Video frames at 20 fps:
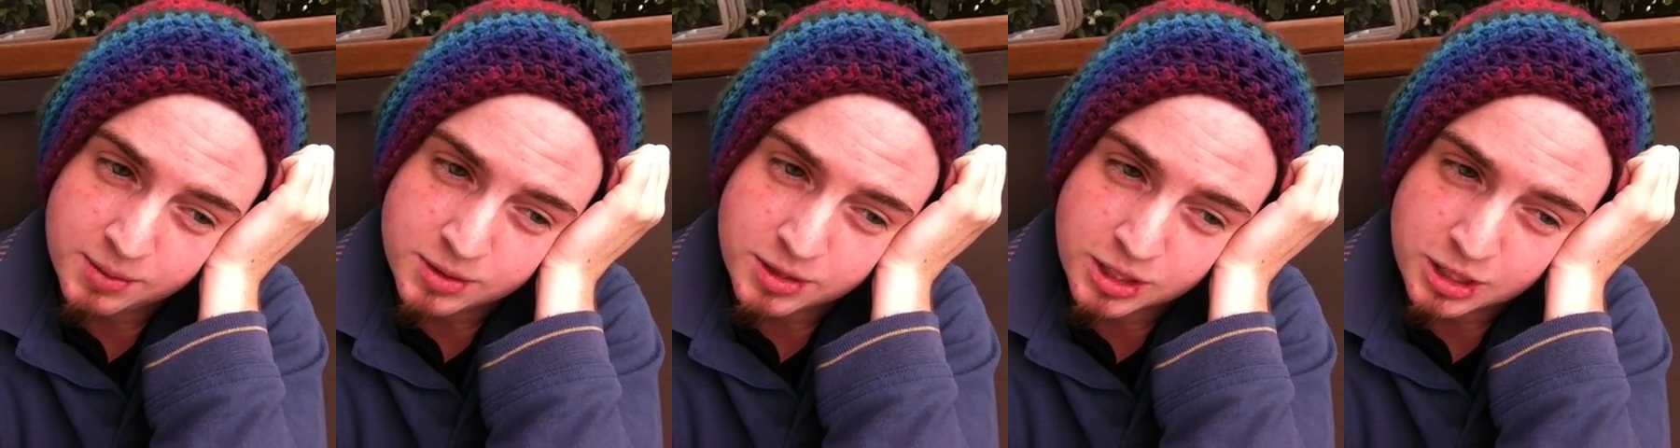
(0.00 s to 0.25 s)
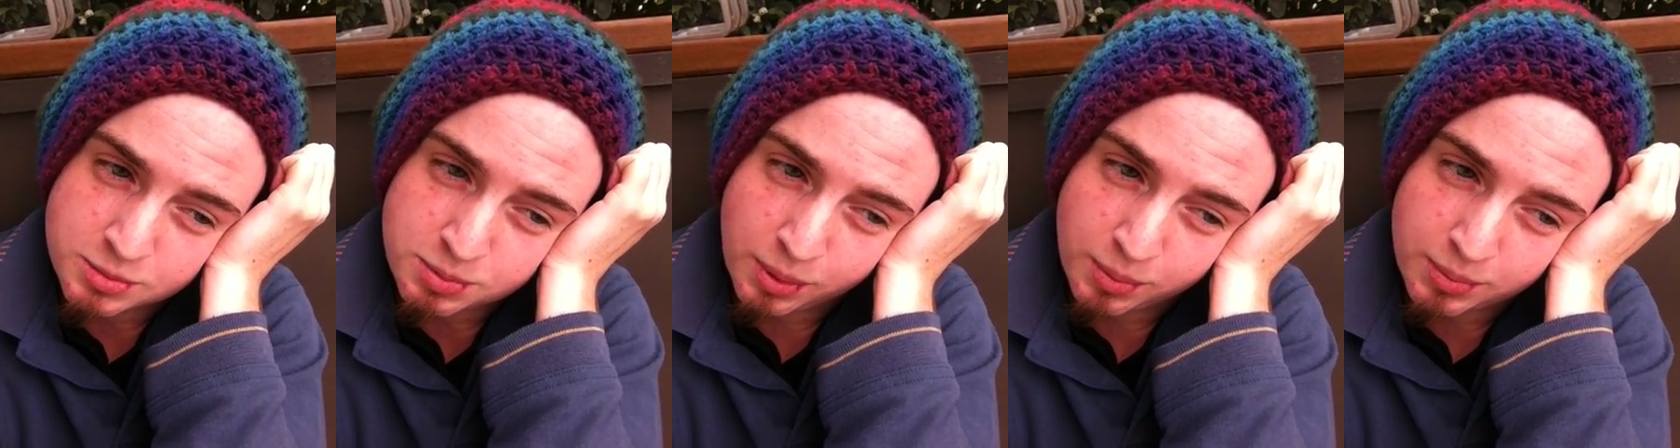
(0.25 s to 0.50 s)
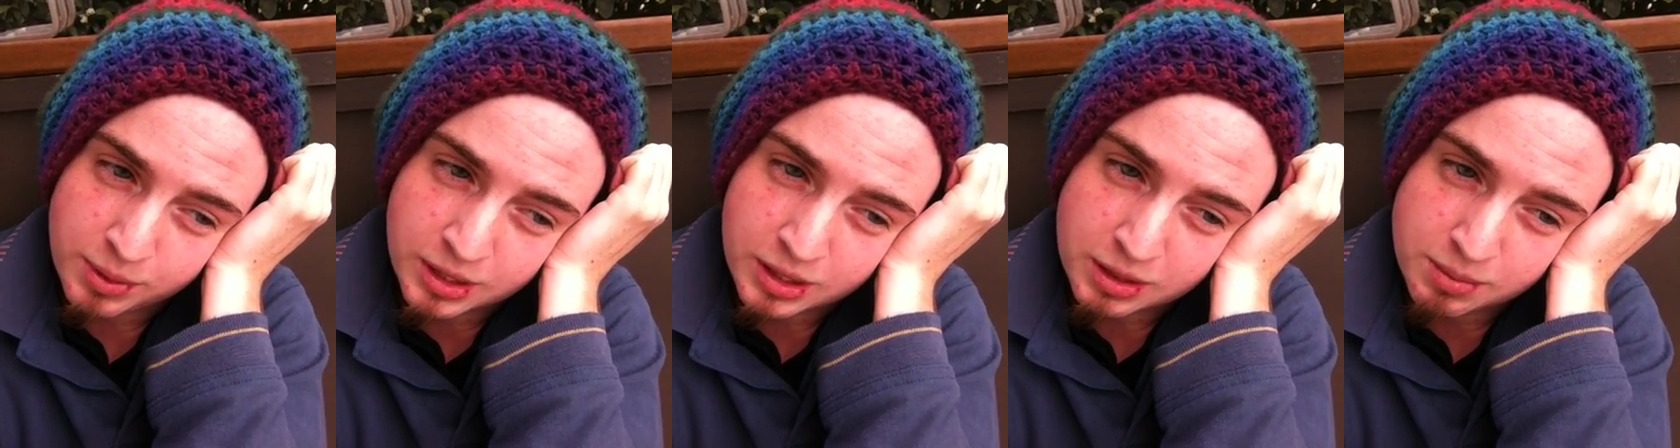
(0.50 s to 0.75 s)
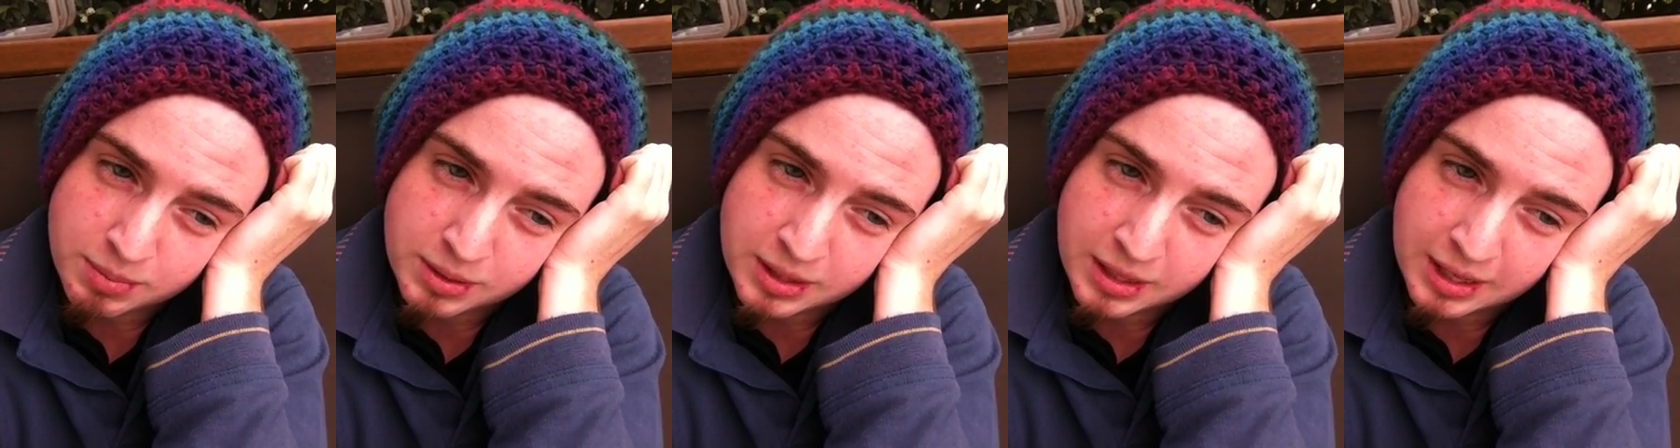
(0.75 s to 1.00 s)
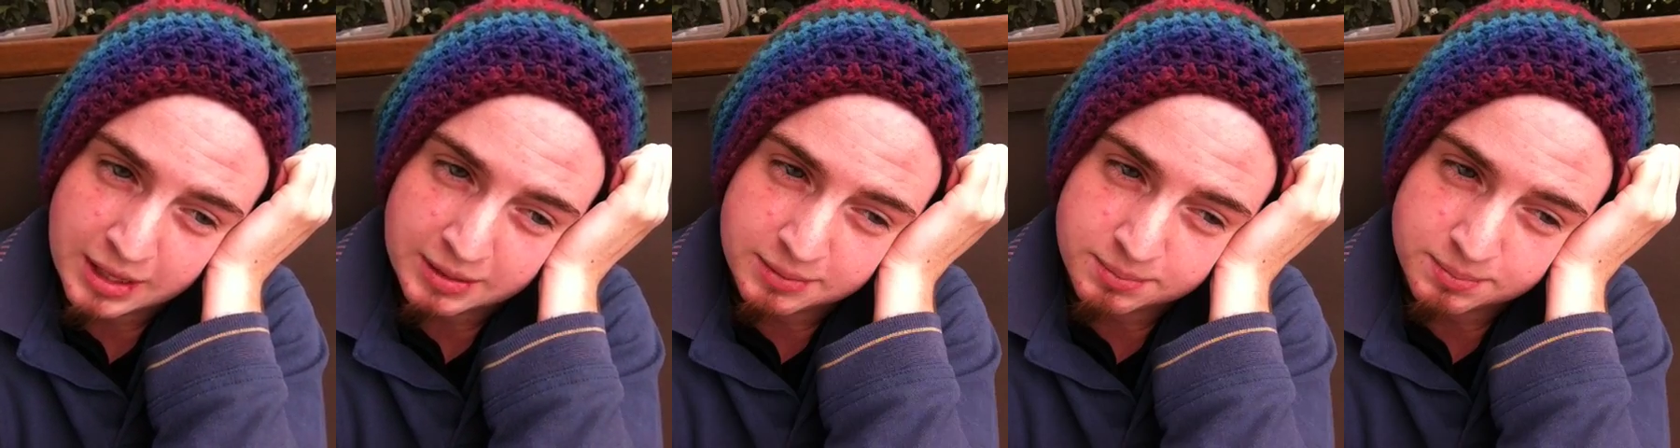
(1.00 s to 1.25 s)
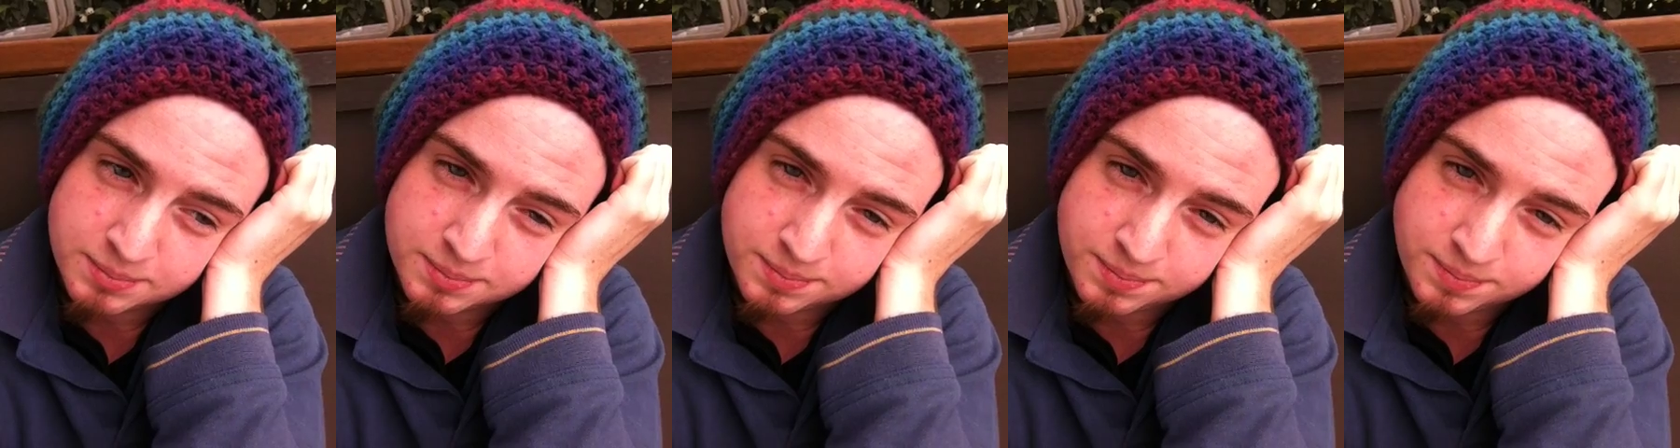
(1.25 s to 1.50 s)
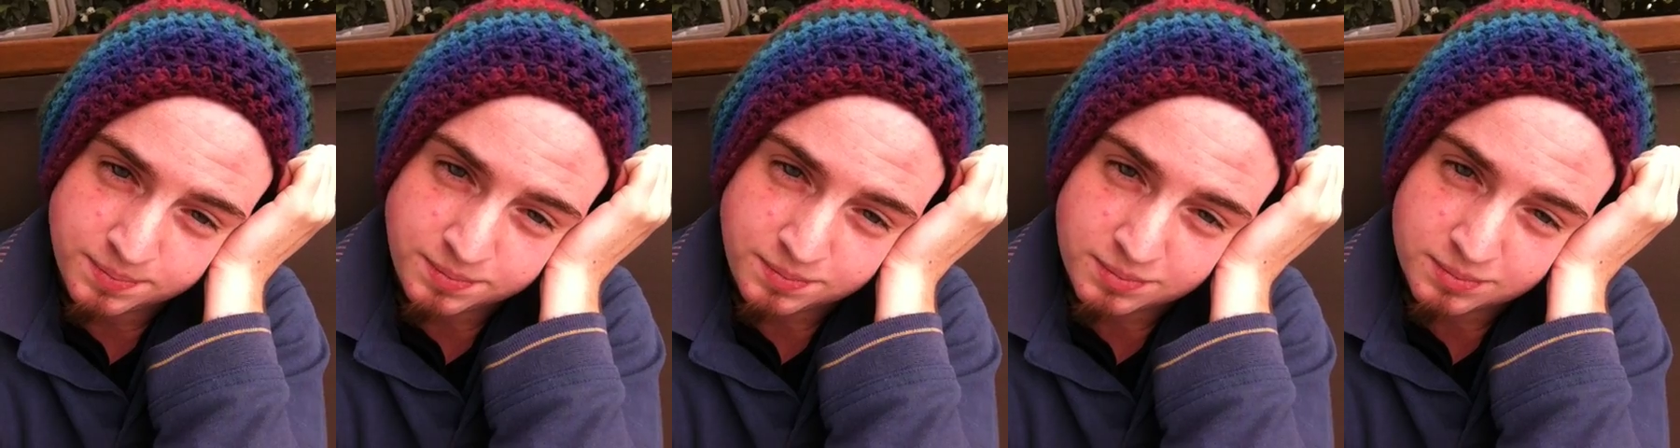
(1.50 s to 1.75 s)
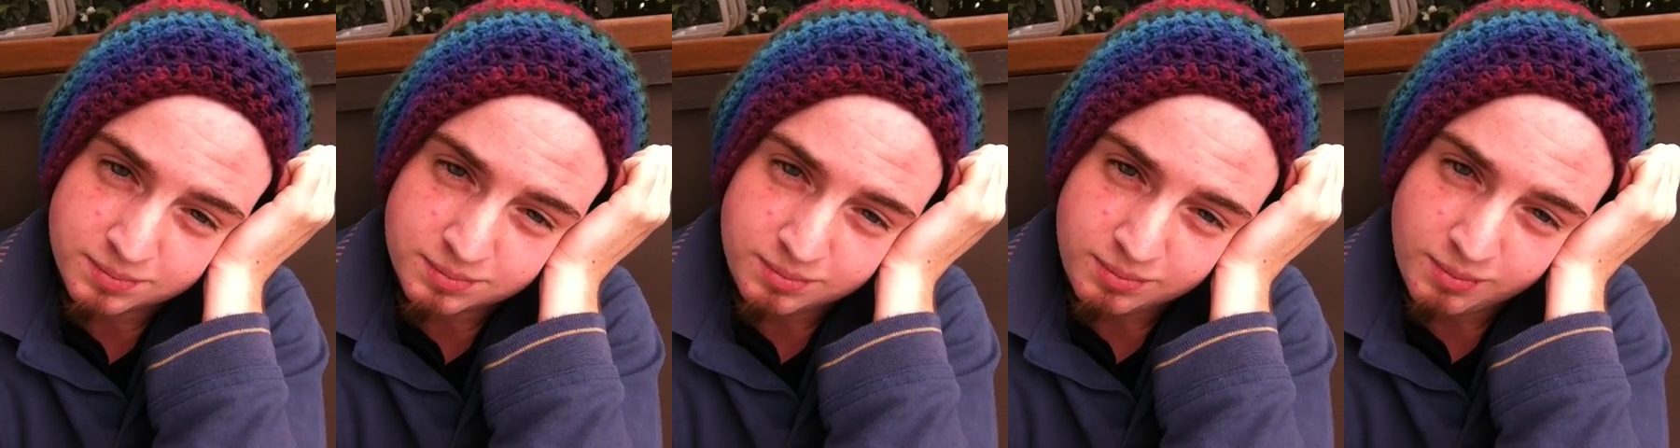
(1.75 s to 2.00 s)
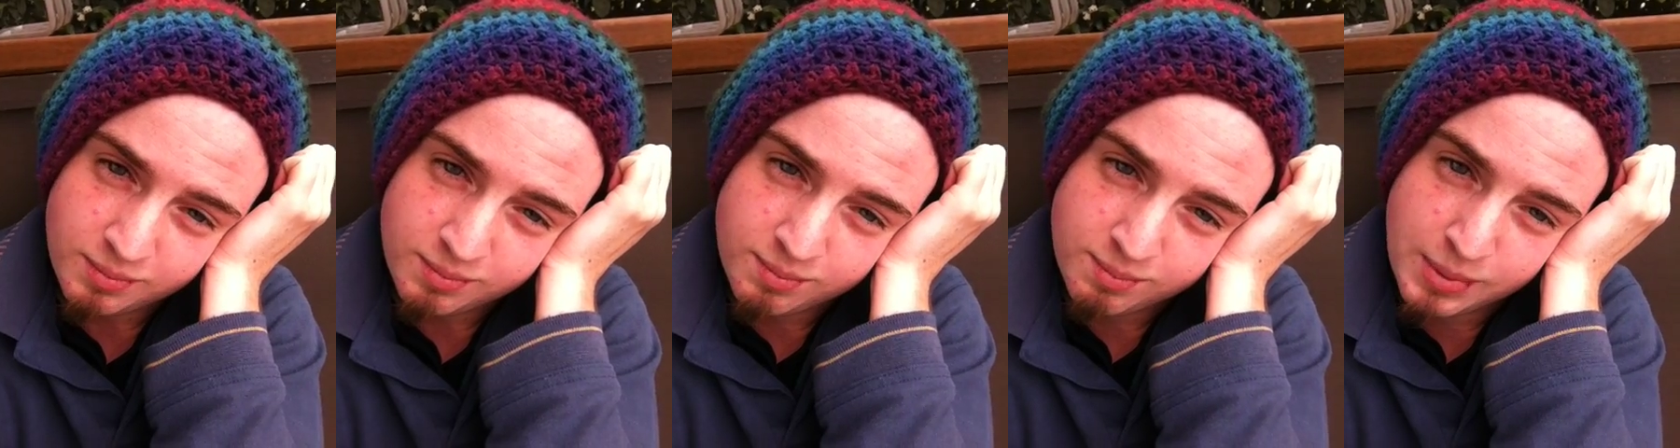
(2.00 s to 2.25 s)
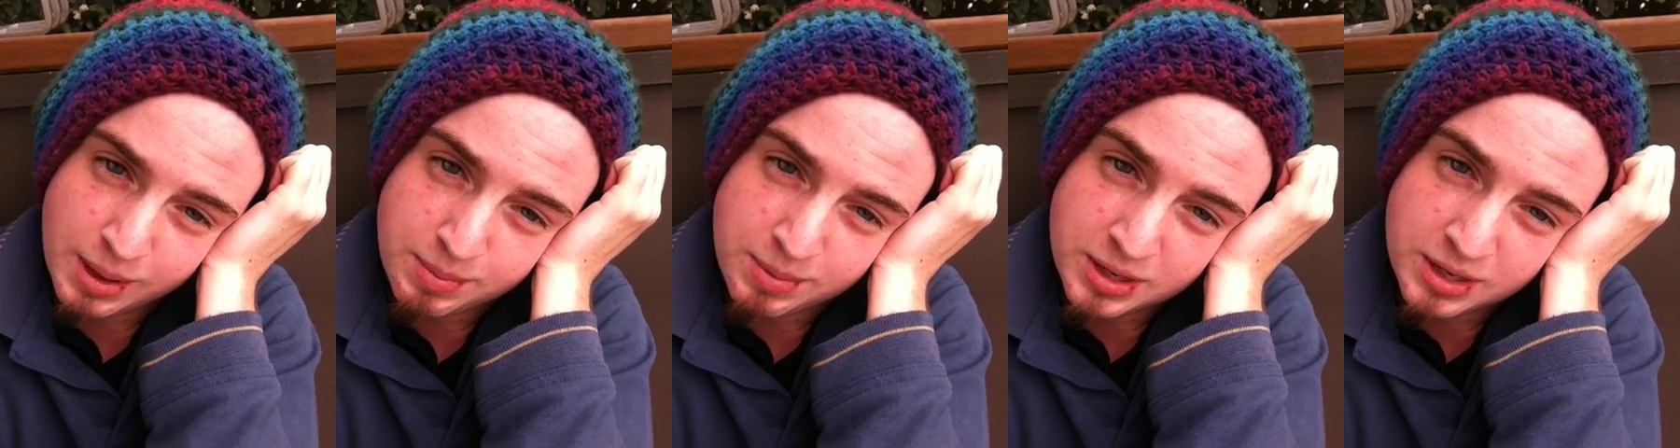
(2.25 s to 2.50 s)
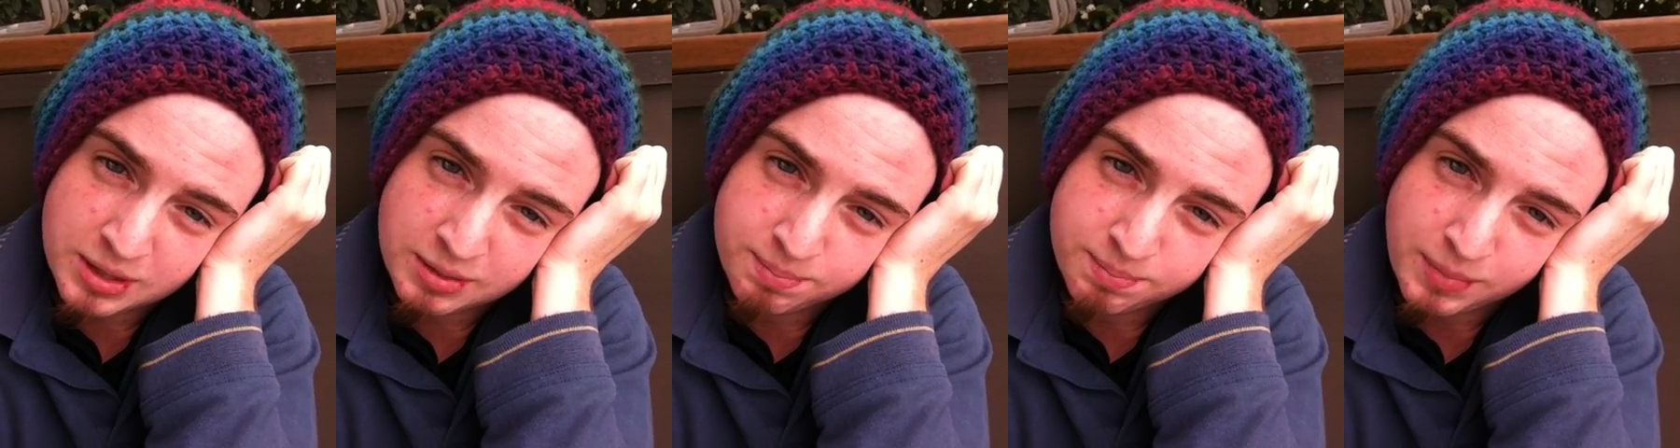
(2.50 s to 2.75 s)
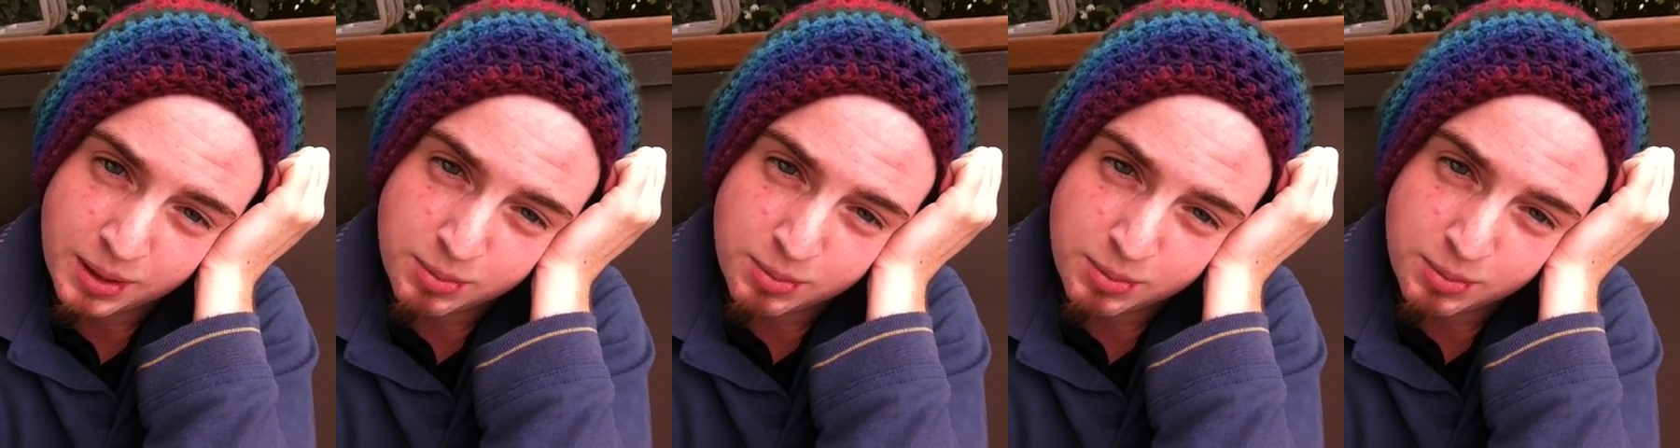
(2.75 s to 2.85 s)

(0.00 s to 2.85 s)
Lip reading: So it's probably going to be like, maybe